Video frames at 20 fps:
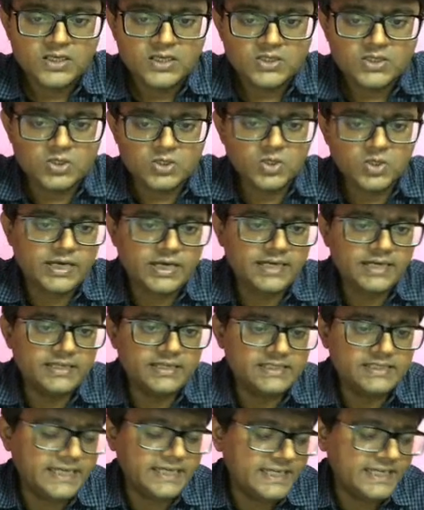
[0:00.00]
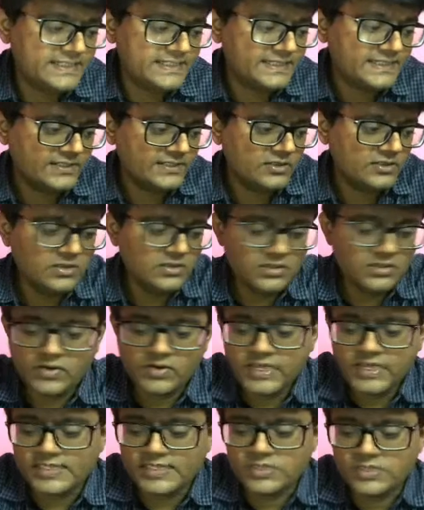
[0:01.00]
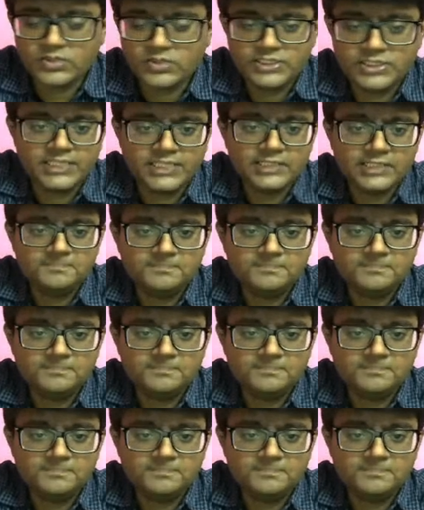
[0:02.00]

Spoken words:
So look at this, guys. Look at this question.